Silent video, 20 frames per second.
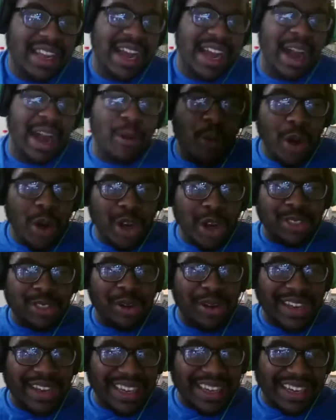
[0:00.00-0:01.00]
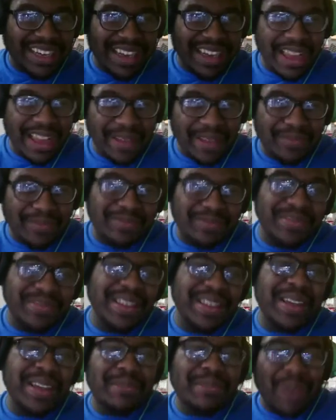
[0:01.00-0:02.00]
want to talk in depth,
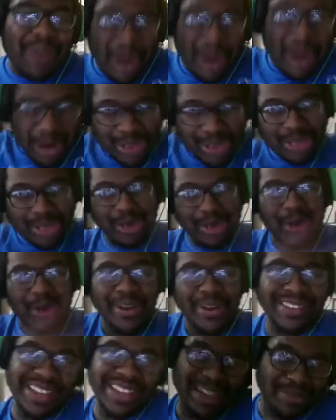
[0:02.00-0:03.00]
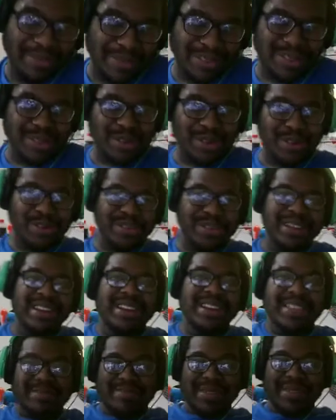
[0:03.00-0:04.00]
but I also don't want the episode
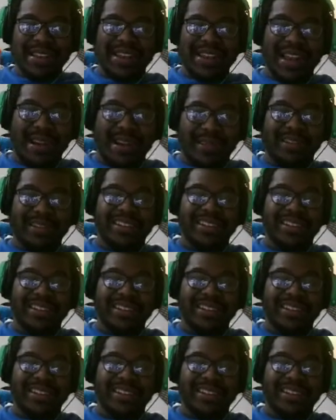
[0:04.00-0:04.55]
to be an hour.